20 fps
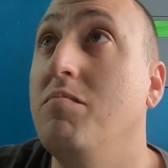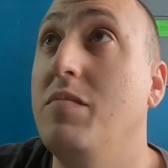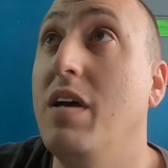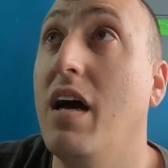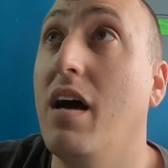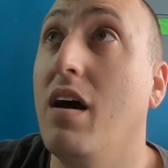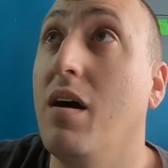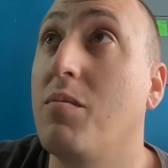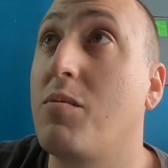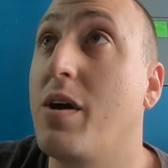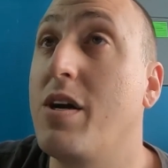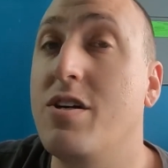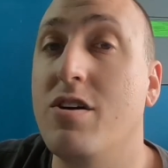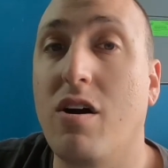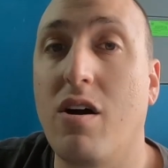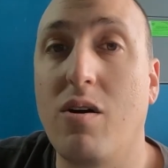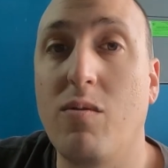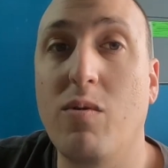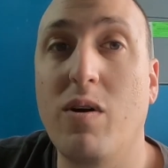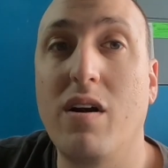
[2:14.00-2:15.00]
yeah, upgrade
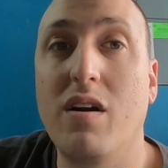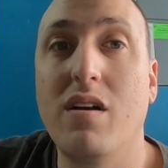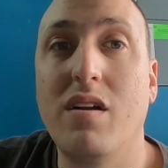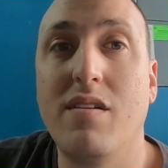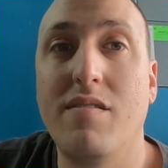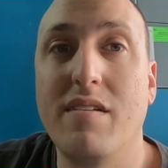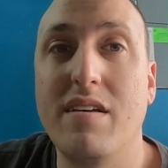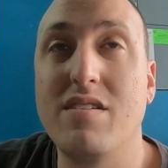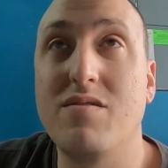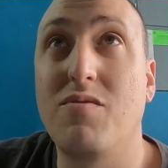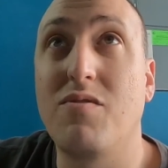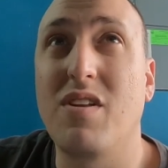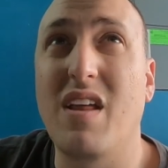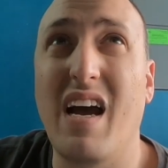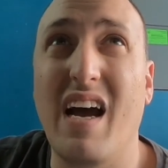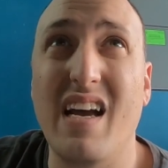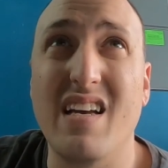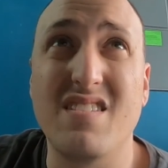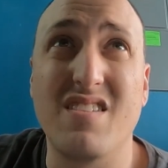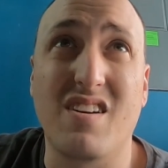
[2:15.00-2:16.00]
your hardware. These are for the
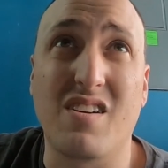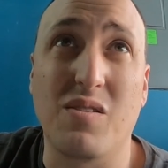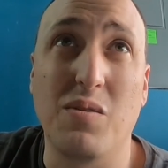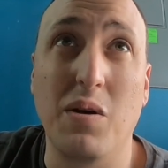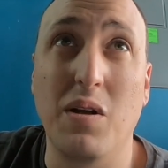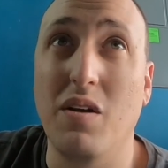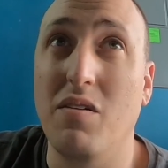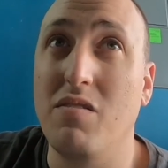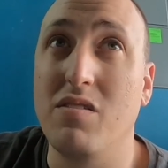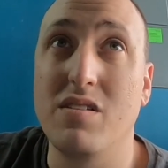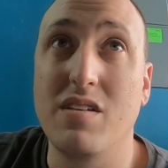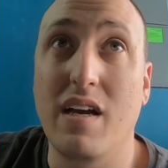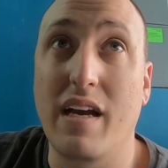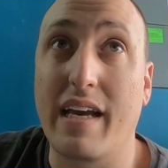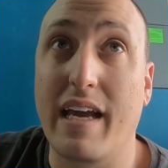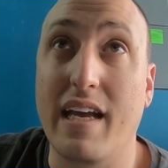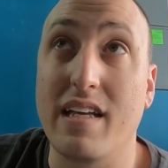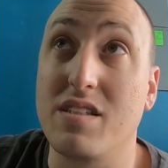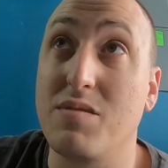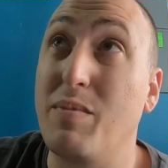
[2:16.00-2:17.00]
ISR coilovers. I
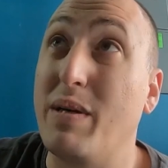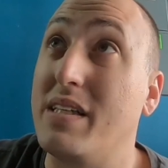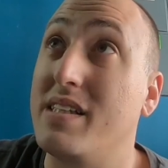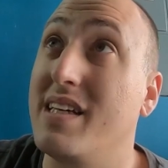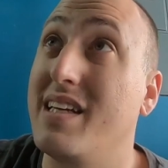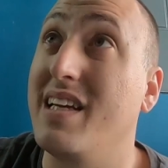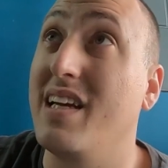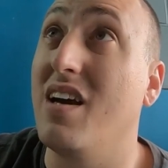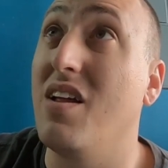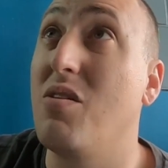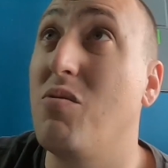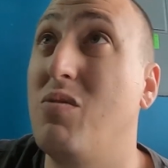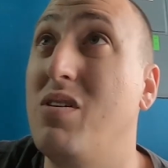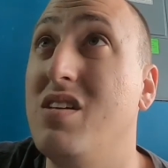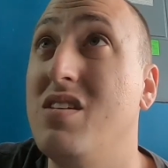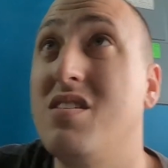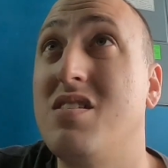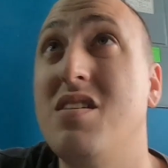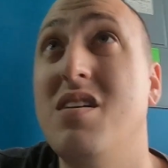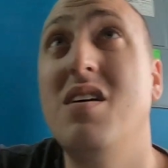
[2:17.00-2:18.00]
can't speak to any other
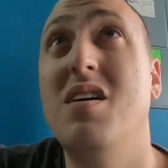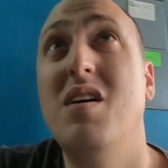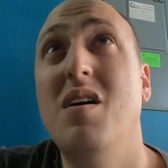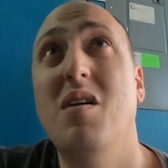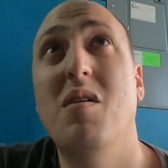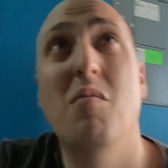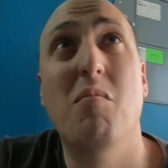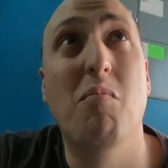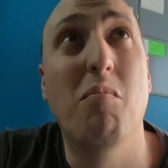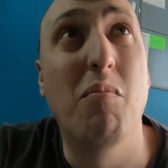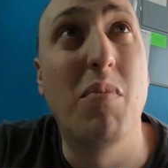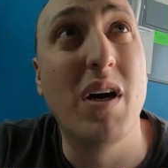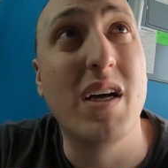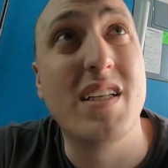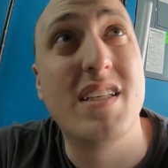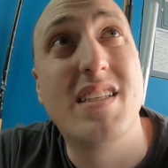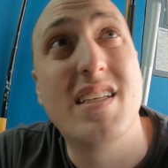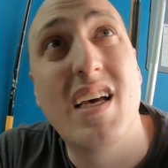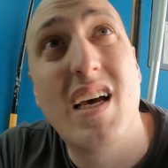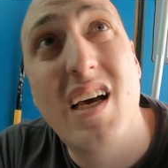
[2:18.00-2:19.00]
ones,
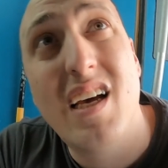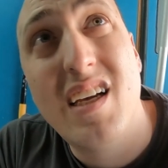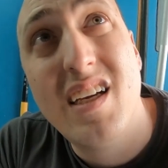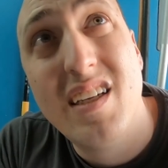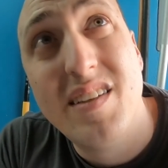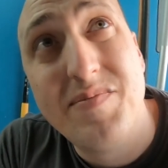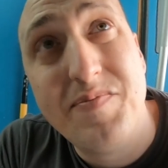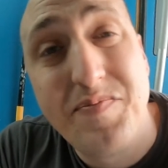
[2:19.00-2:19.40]
but all